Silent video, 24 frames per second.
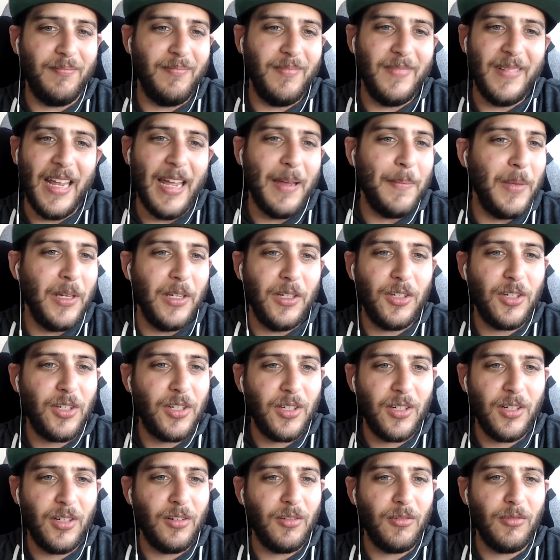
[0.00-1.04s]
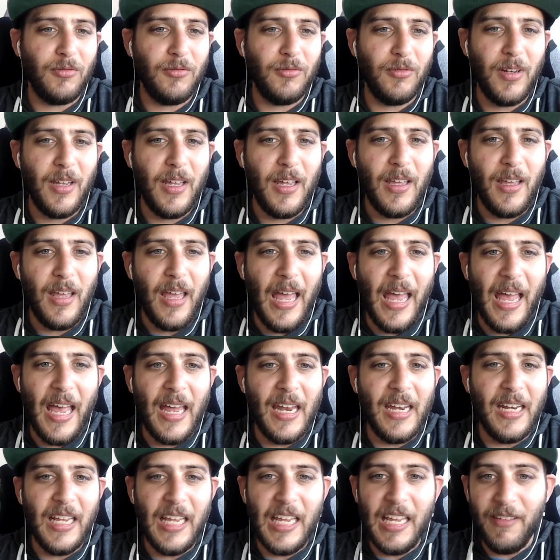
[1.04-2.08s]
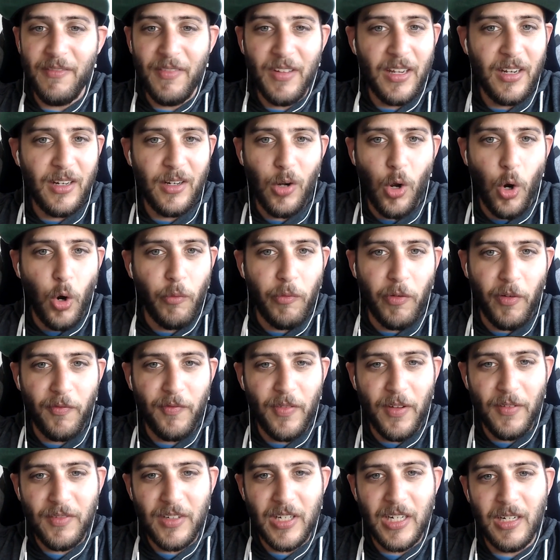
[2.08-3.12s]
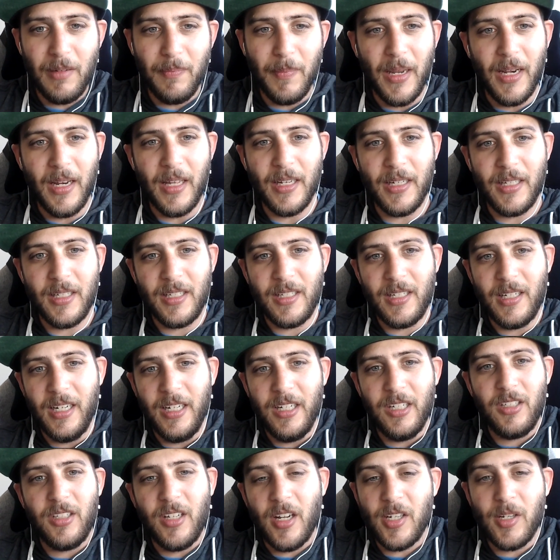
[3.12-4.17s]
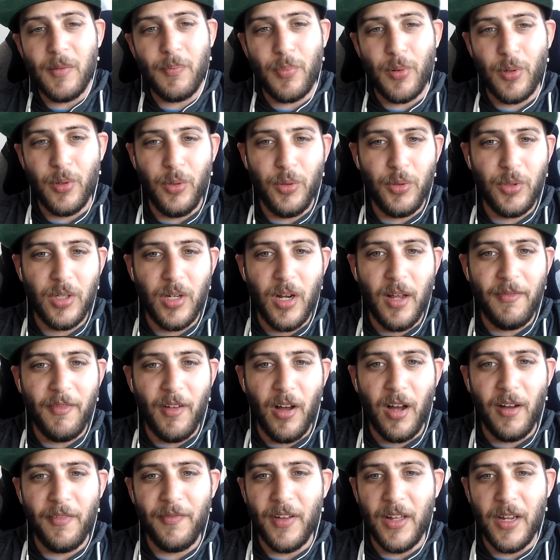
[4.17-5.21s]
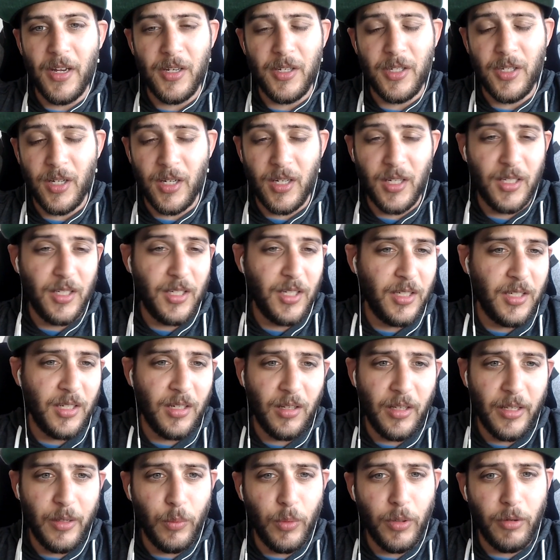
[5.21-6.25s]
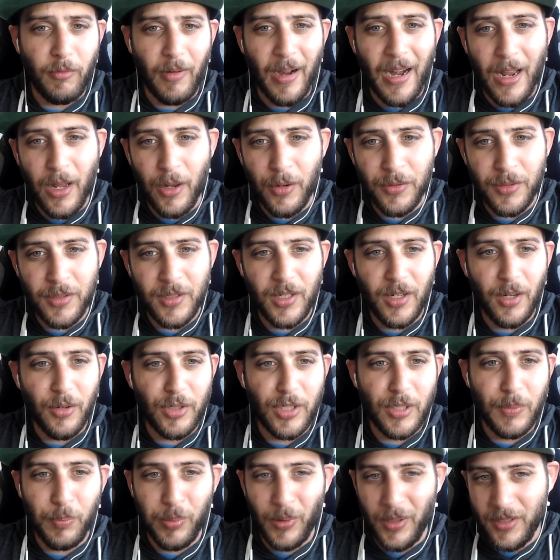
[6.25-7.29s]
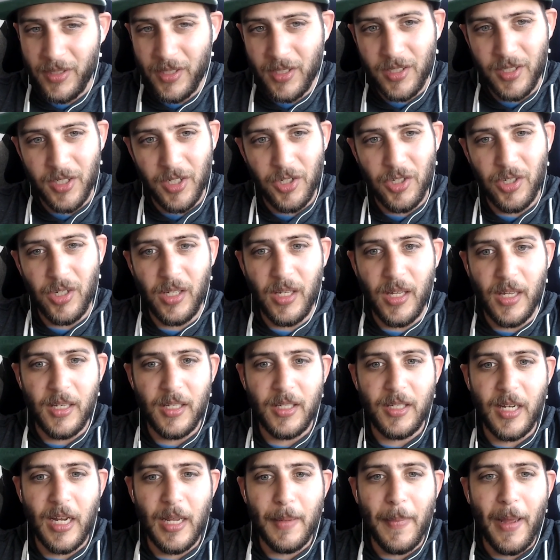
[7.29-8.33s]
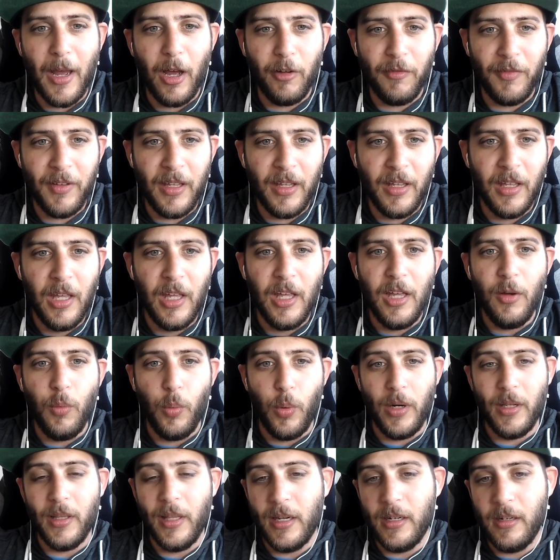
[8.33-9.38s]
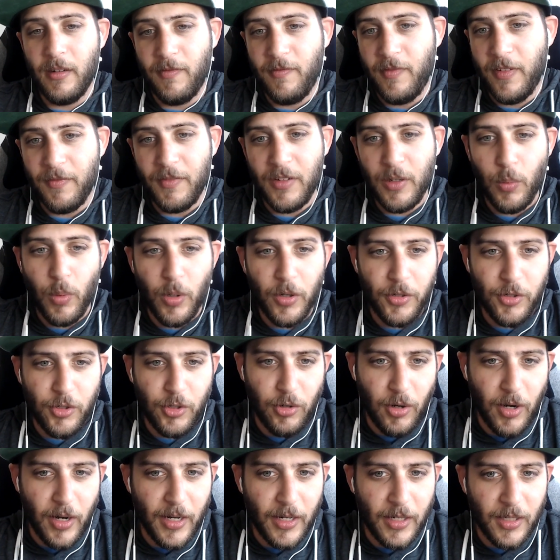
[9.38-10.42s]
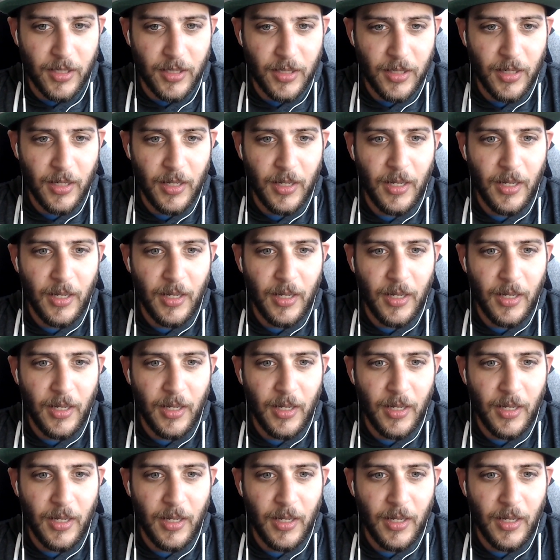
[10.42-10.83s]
damage. And even over 15 minutes, he just doesn't produce enough offense to consistently win rounds. You know, split decision against Sam Alvey, where he landed 51 strikes.